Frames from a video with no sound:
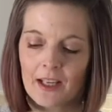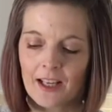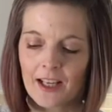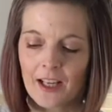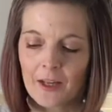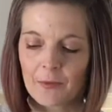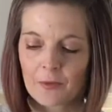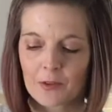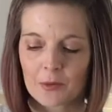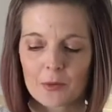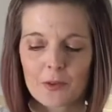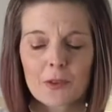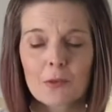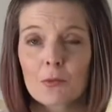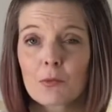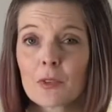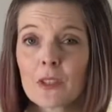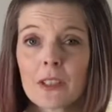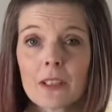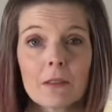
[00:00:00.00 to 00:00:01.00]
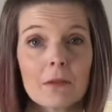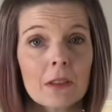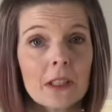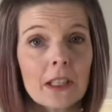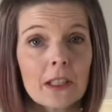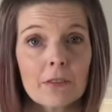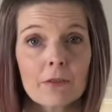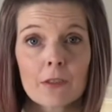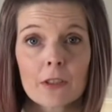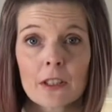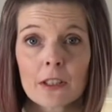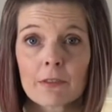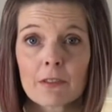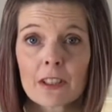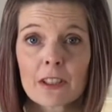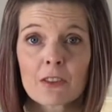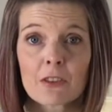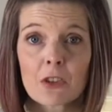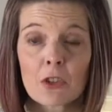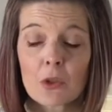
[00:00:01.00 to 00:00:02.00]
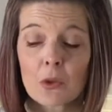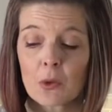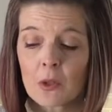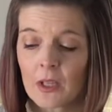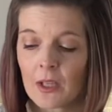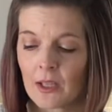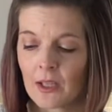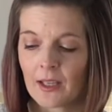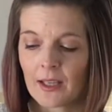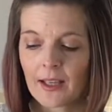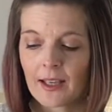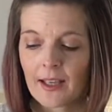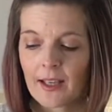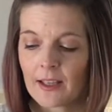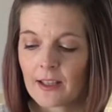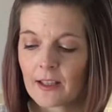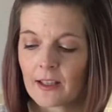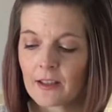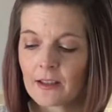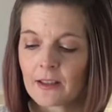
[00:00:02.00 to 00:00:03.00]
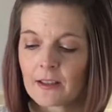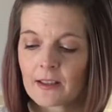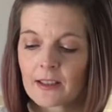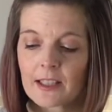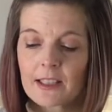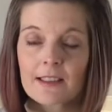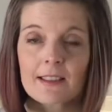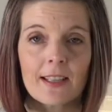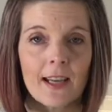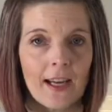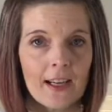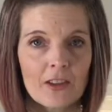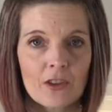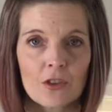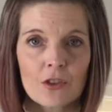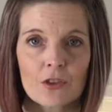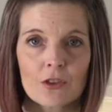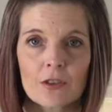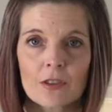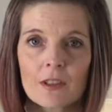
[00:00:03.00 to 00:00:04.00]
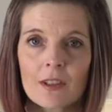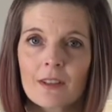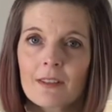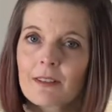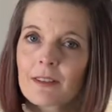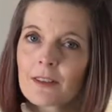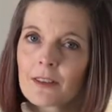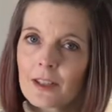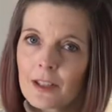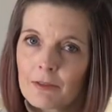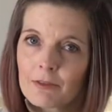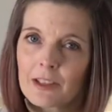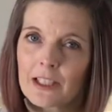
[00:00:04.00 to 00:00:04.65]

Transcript: So it's a really, really forgiving dough, and the texture is lovely,